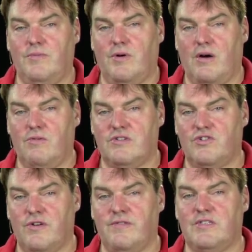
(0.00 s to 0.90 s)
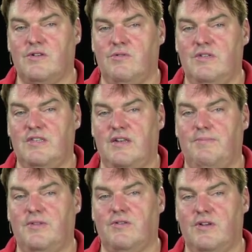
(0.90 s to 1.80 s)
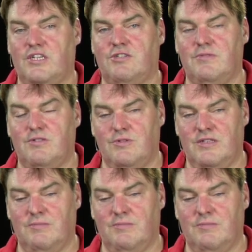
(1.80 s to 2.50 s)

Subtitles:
our servers only set up the connection between